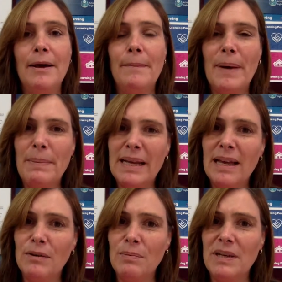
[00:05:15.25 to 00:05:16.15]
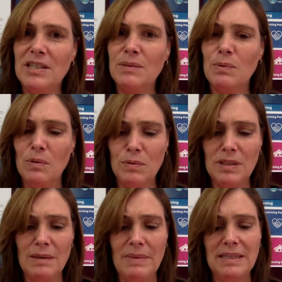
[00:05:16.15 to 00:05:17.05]
Public health measures will
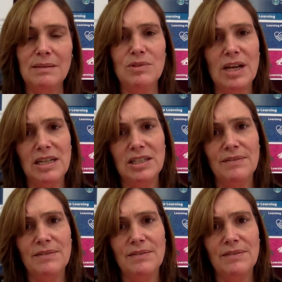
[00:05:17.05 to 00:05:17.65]
also mean some changes